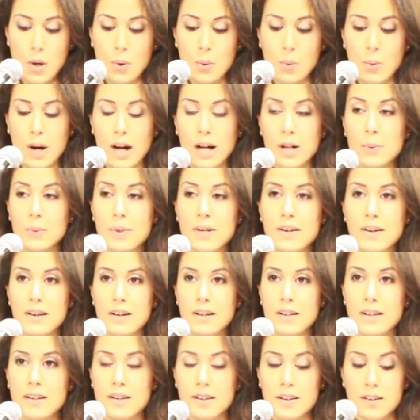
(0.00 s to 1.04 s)
While we are
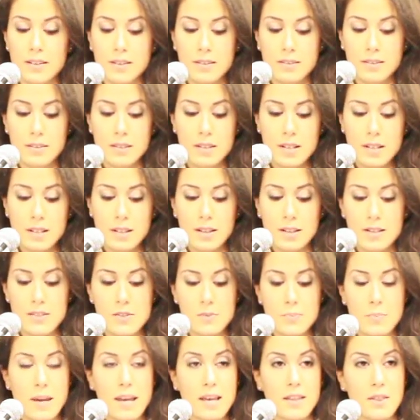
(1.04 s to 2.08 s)
here,
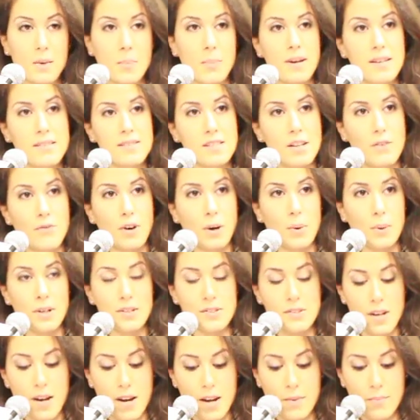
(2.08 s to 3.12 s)
let's make the best of our
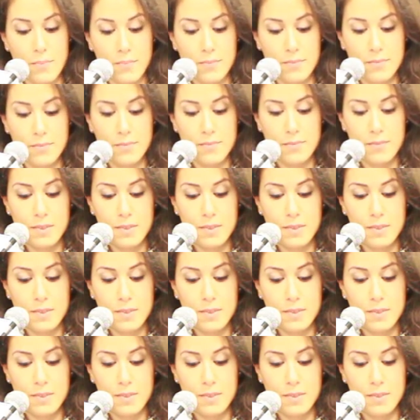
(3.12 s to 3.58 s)
time.